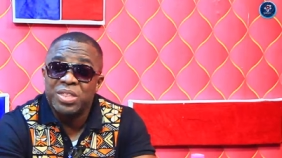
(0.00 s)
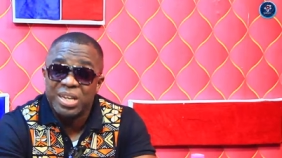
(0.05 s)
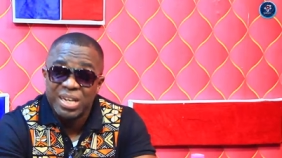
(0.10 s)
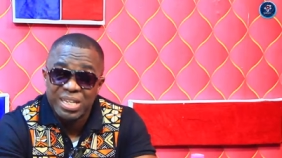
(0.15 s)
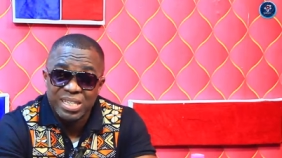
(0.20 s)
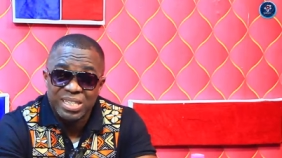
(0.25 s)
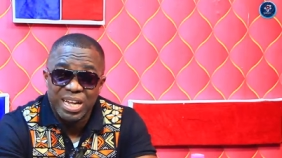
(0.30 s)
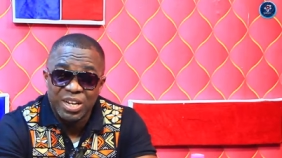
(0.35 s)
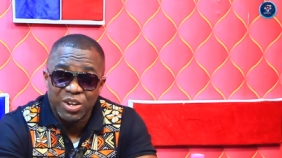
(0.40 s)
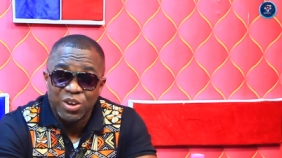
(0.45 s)
thing
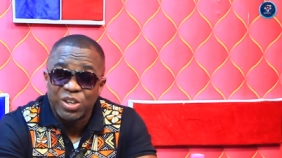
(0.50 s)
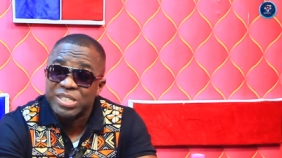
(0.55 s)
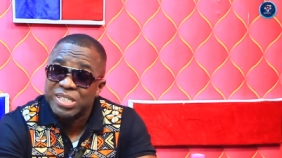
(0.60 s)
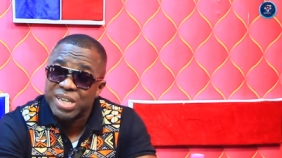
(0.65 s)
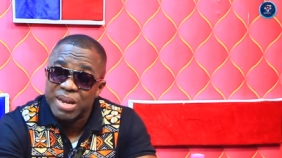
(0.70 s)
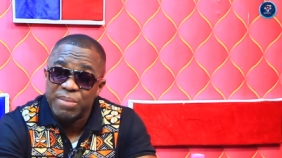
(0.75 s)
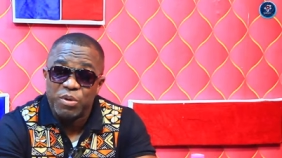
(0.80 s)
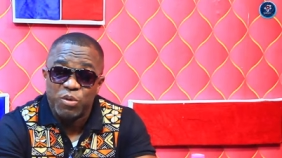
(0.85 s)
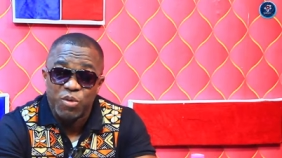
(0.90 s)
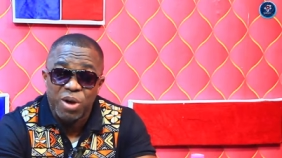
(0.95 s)
is that
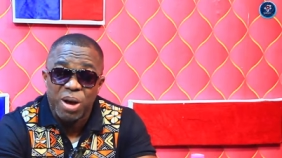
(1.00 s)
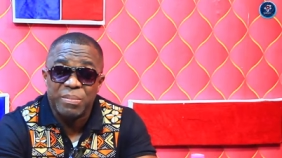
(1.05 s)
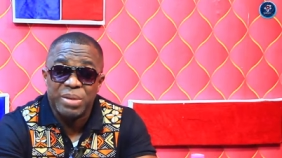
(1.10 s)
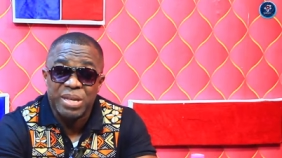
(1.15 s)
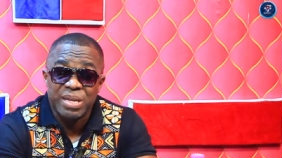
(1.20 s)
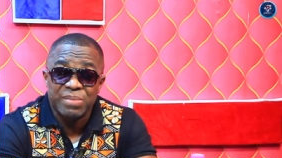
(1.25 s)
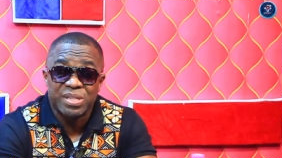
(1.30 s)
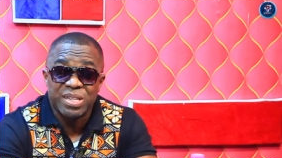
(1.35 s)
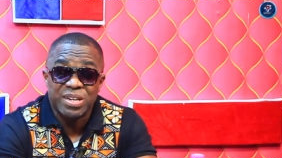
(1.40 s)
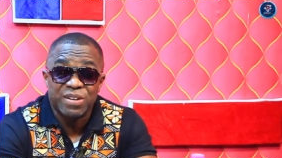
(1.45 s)
Okyeame Kwame
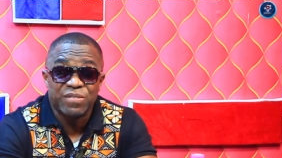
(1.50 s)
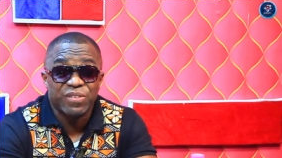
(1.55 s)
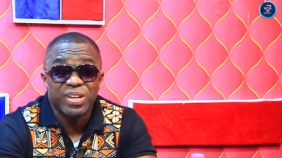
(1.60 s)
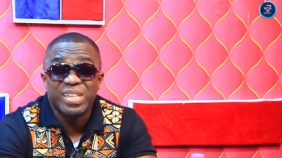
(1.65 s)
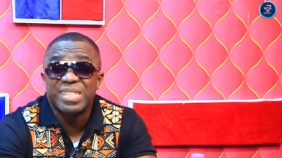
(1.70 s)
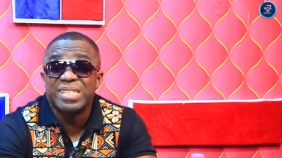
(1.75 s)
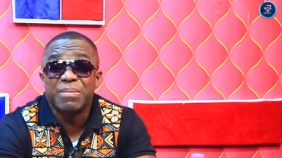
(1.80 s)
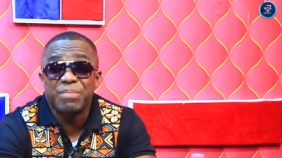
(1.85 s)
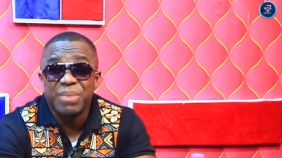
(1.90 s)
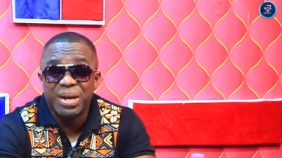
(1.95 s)
himself
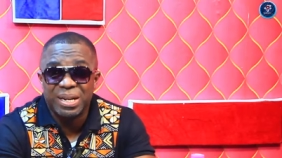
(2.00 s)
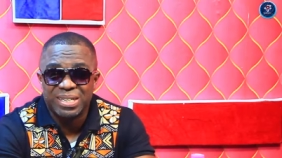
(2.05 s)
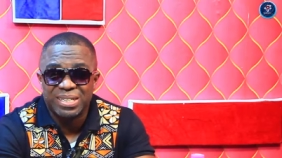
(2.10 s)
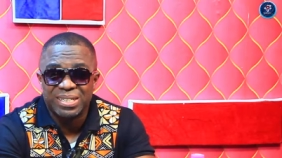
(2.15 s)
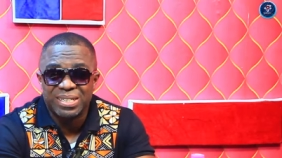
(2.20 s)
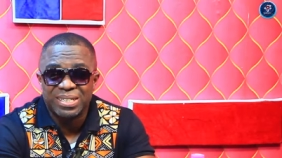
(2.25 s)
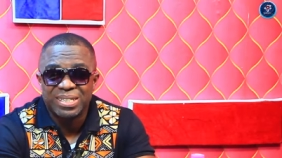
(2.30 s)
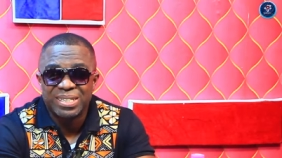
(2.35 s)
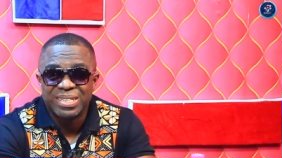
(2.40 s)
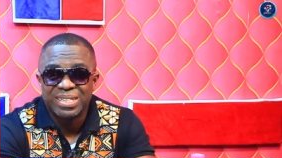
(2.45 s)
is a man.
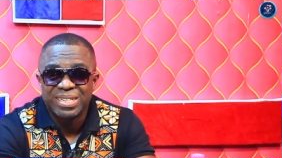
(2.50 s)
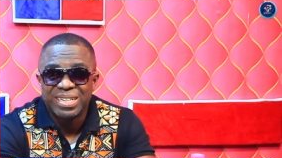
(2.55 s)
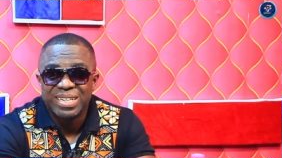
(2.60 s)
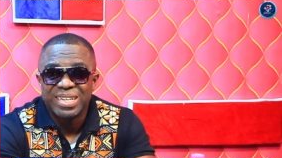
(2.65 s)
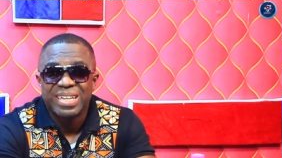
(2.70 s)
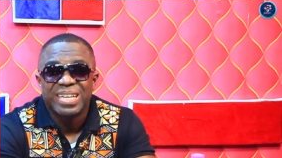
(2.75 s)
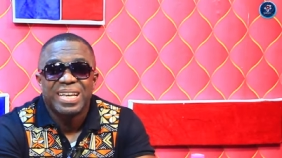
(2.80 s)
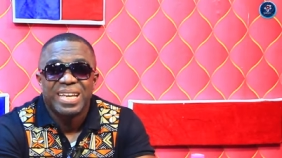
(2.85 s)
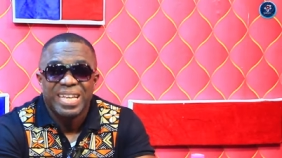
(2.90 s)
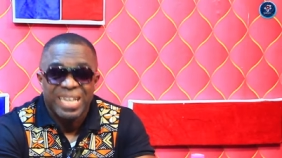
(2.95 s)

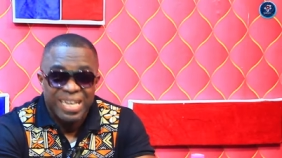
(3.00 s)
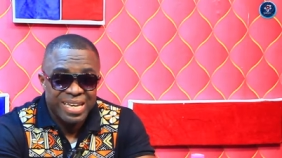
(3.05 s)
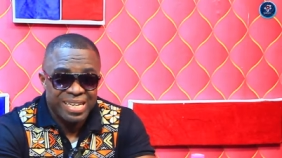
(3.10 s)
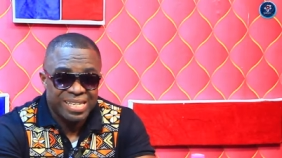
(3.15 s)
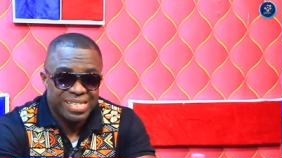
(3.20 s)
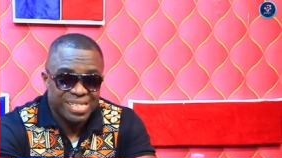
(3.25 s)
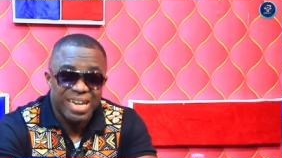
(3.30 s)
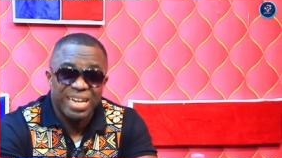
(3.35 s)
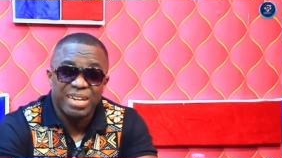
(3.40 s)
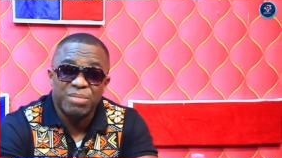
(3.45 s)

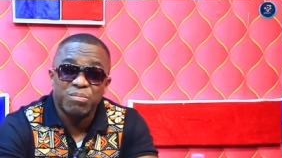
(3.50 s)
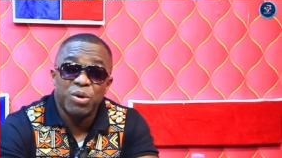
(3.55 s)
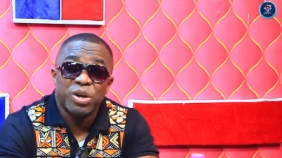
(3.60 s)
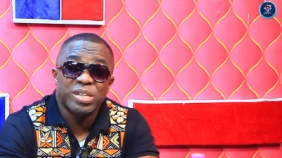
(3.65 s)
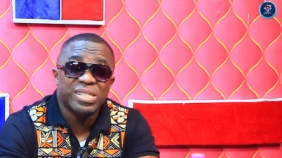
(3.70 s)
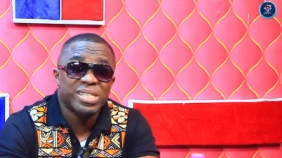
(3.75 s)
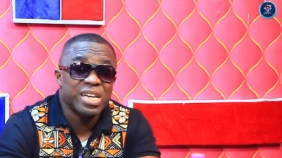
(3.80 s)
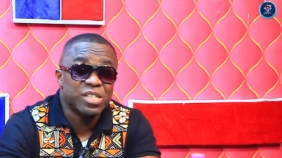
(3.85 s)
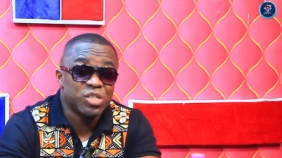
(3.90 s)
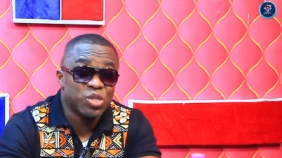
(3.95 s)
He's selling
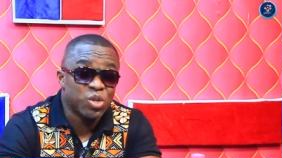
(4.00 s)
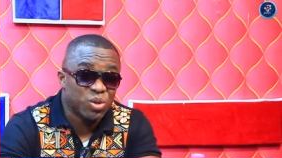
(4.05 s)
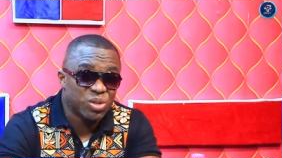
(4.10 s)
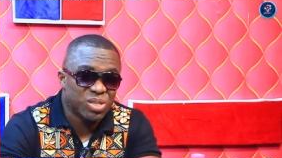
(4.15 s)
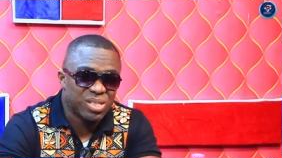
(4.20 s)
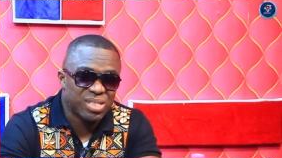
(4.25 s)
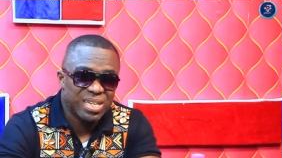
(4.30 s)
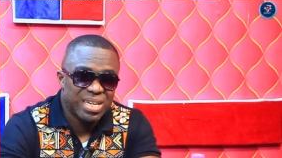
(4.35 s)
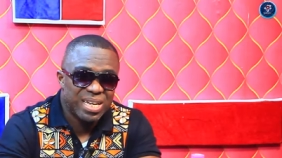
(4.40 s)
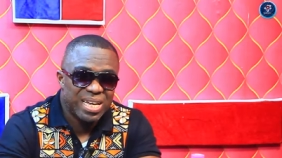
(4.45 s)
boxer
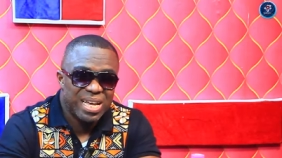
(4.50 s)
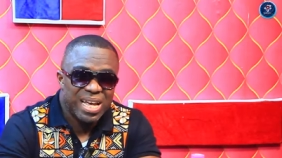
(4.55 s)
shorts.